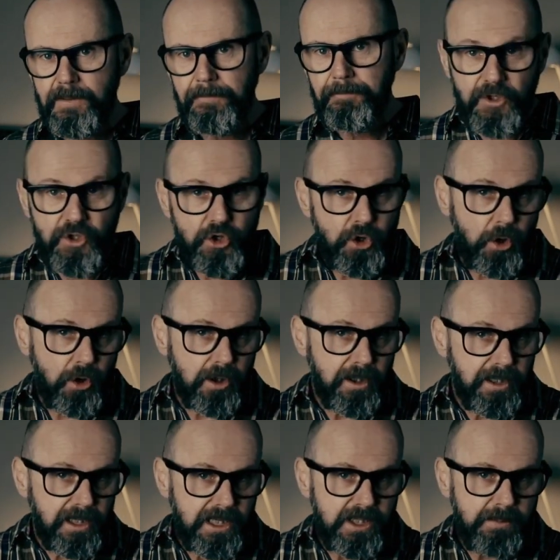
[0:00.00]
that the
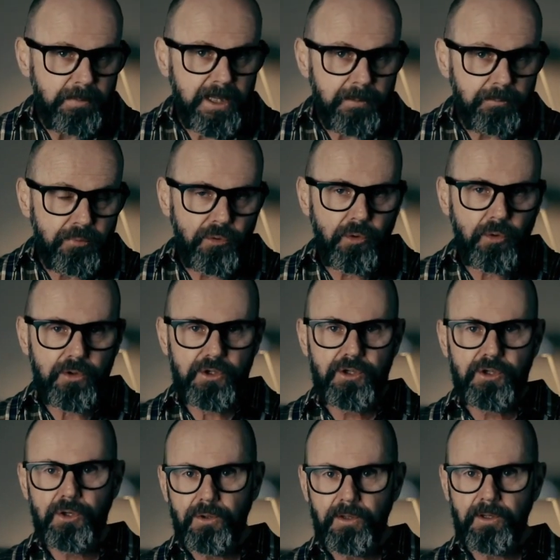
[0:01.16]
chocolate is being brought
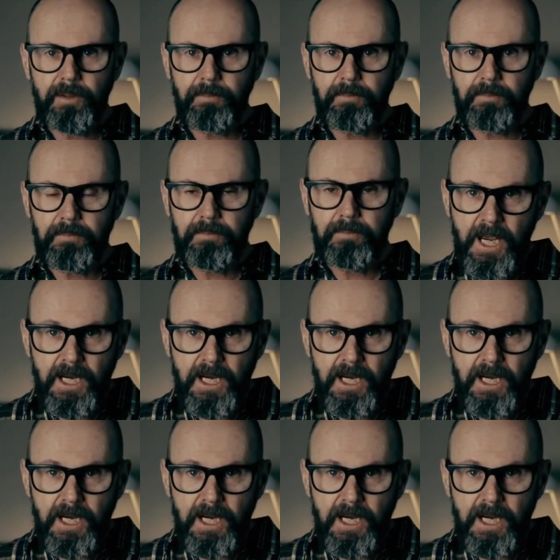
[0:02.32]
to them.